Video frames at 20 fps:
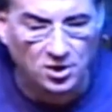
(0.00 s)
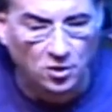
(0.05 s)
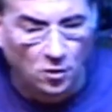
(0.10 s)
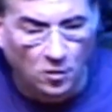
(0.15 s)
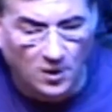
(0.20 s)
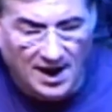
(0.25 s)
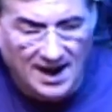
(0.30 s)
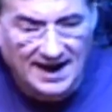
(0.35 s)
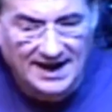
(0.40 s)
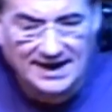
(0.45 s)

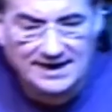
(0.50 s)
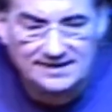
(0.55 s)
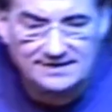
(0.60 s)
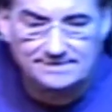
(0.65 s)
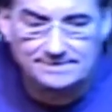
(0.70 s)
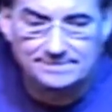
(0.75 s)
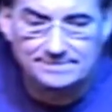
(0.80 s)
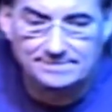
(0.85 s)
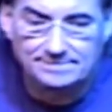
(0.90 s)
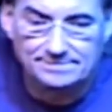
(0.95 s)
Or I
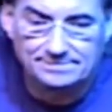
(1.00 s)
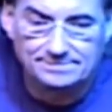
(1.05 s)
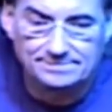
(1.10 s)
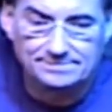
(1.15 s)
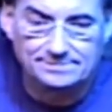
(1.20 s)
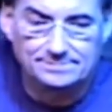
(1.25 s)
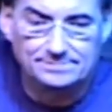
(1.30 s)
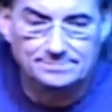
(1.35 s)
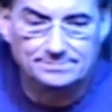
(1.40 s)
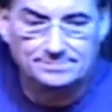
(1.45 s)

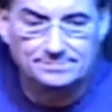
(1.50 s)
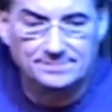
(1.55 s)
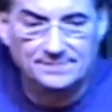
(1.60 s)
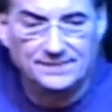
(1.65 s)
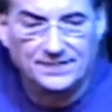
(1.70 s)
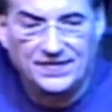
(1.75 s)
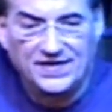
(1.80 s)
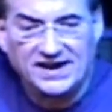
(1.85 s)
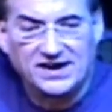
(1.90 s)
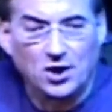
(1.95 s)

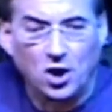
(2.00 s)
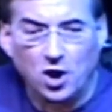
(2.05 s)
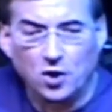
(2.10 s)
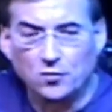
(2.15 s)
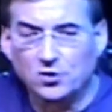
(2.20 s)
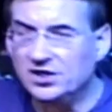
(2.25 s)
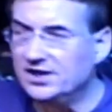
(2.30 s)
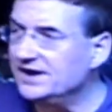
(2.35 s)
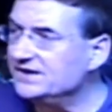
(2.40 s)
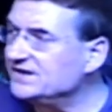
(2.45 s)
think
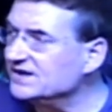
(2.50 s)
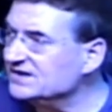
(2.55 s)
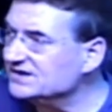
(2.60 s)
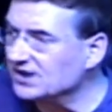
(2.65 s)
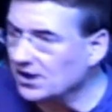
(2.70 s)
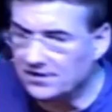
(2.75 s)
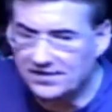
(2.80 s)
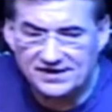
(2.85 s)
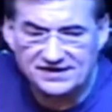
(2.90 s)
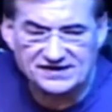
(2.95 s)
all religions
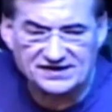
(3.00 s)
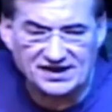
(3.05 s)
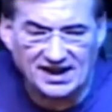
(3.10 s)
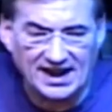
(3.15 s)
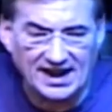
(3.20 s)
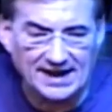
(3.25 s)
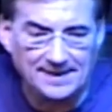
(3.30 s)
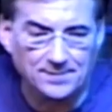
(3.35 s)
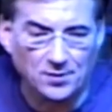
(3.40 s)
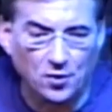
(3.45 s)
are the
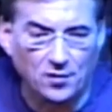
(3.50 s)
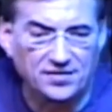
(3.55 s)
same.